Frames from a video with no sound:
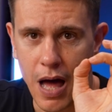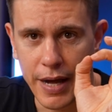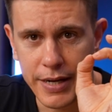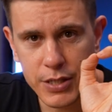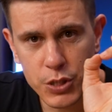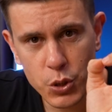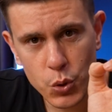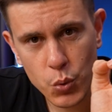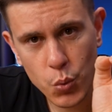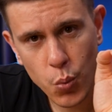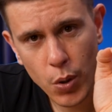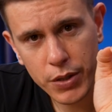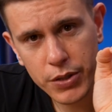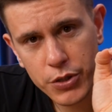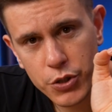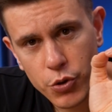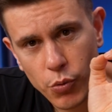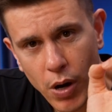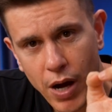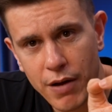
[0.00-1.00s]
I do want
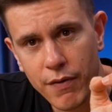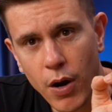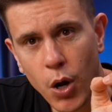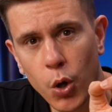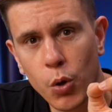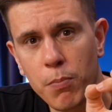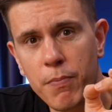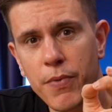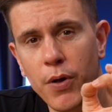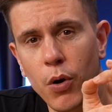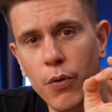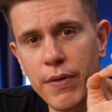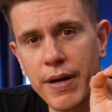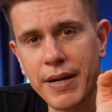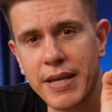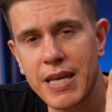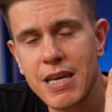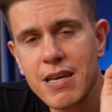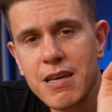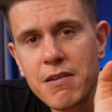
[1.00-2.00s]
to drive home though
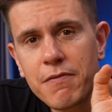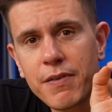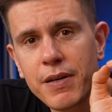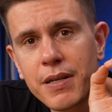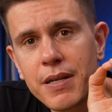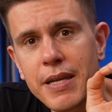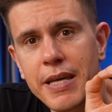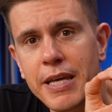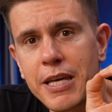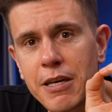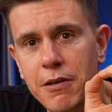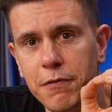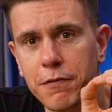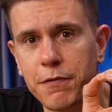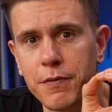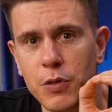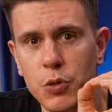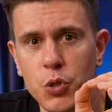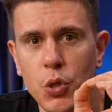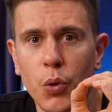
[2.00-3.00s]
that even
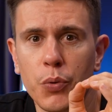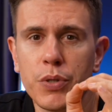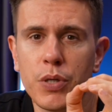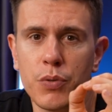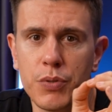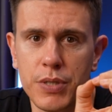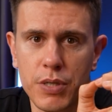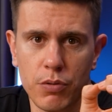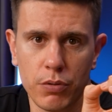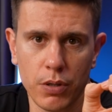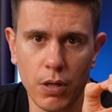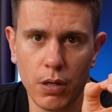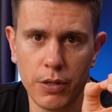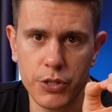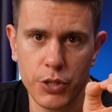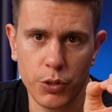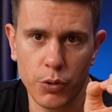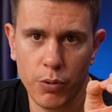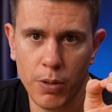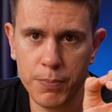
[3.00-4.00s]
if you don't use zero
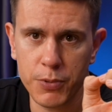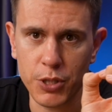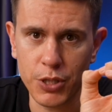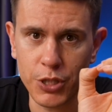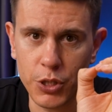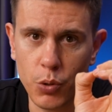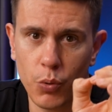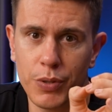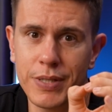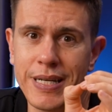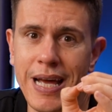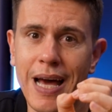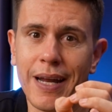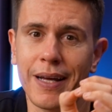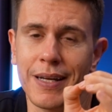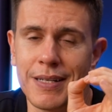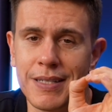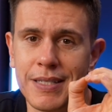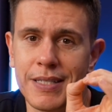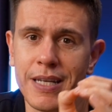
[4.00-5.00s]
knowledge encryption, your
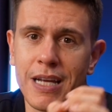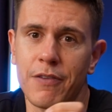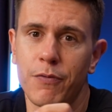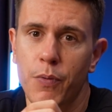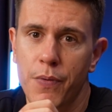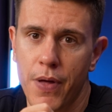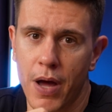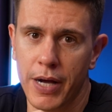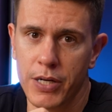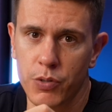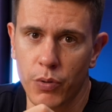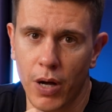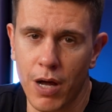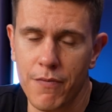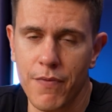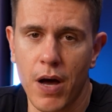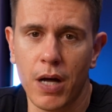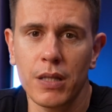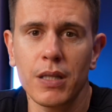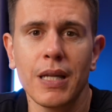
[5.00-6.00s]
data is safe with
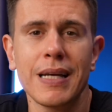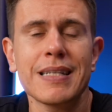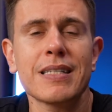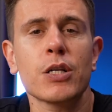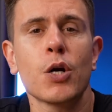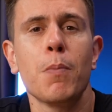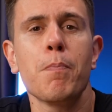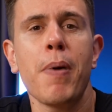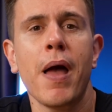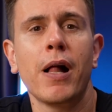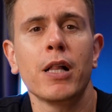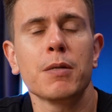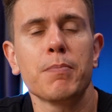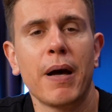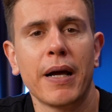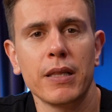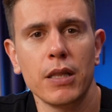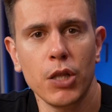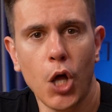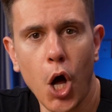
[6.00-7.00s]
iDrive. Unless compelled
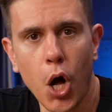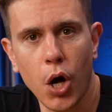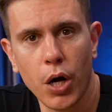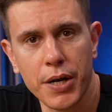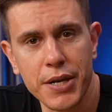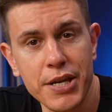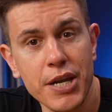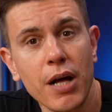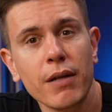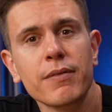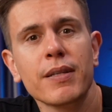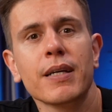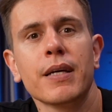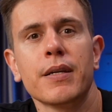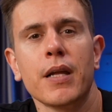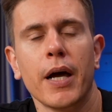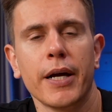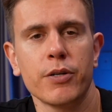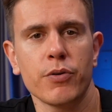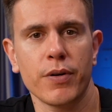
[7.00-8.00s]
by law, nothing
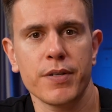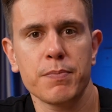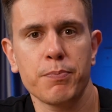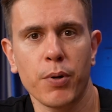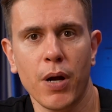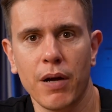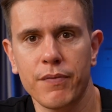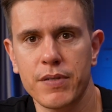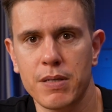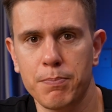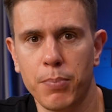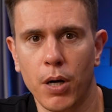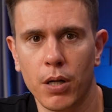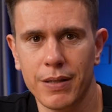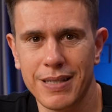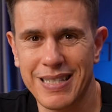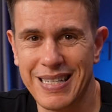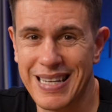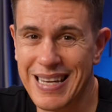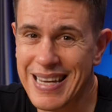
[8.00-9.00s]
in iDrive's privacy
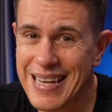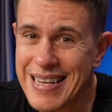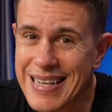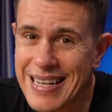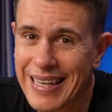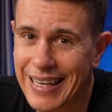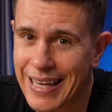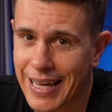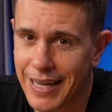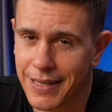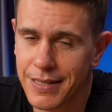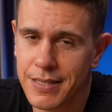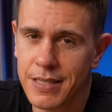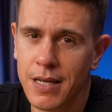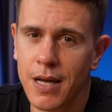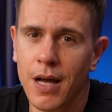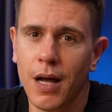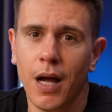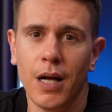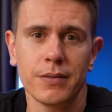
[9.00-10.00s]
policy
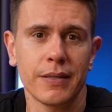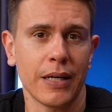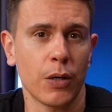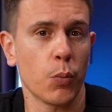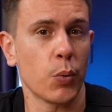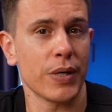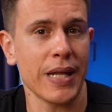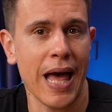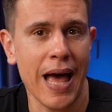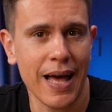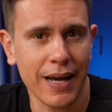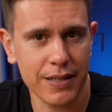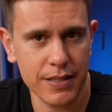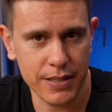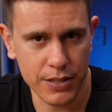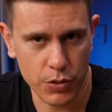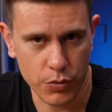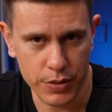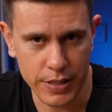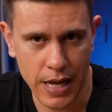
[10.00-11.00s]
indicates that it would
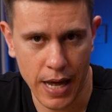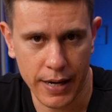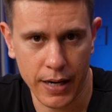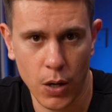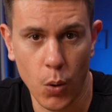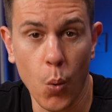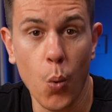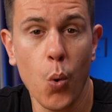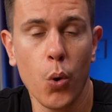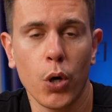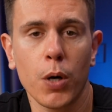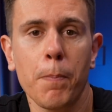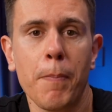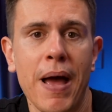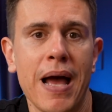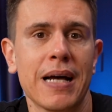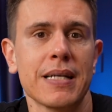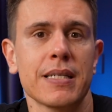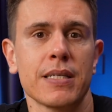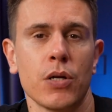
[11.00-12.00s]
access your data or
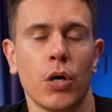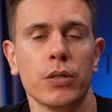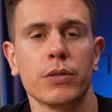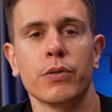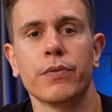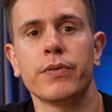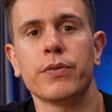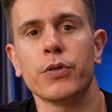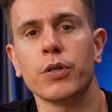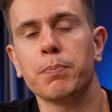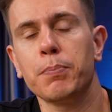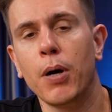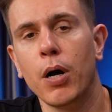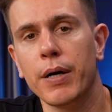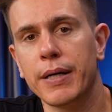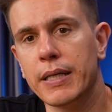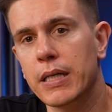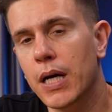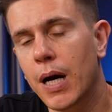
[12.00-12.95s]
pass it on to third party